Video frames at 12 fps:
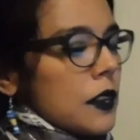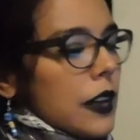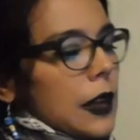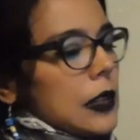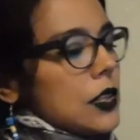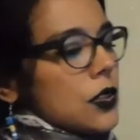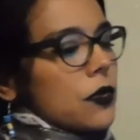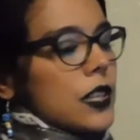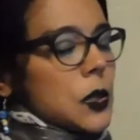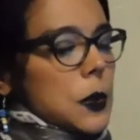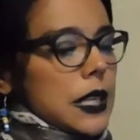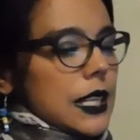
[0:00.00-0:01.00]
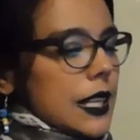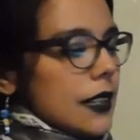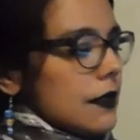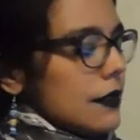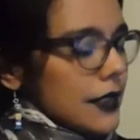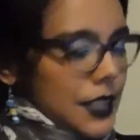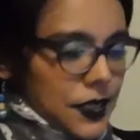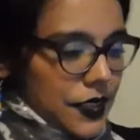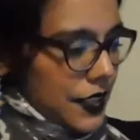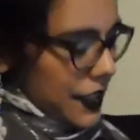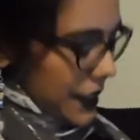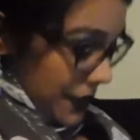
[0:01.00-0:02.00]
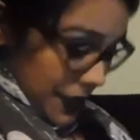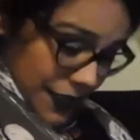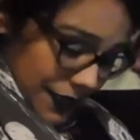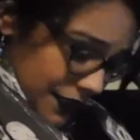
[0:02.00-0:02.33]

okay, so this one, this one's just,